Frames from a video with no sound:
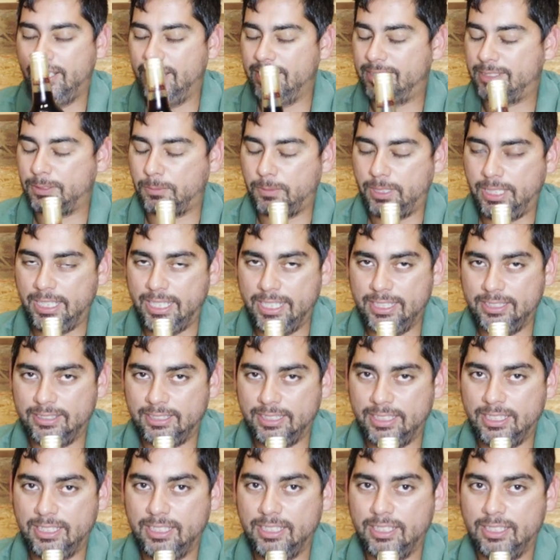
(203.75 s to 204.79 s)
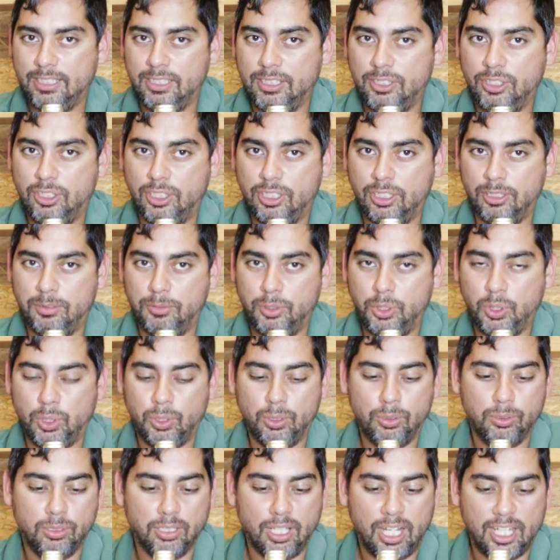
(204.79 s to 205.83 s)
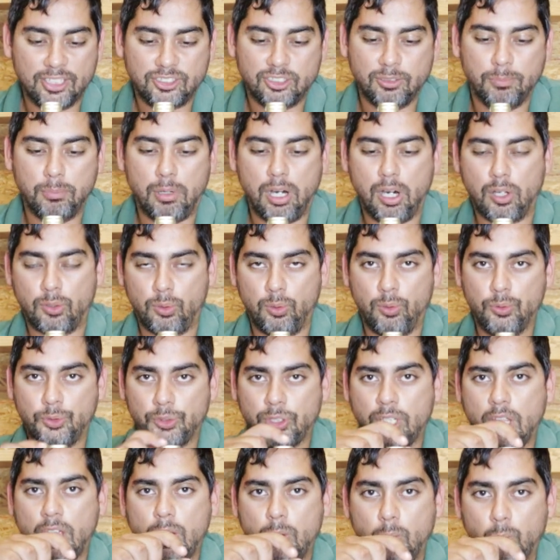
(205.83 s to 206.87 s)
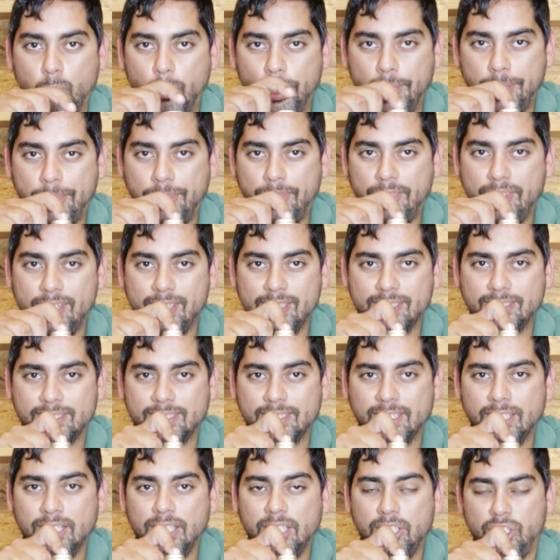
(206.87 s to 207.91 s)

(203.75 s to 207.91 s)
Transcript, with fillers: It's easy. You can do lots of bottles with this.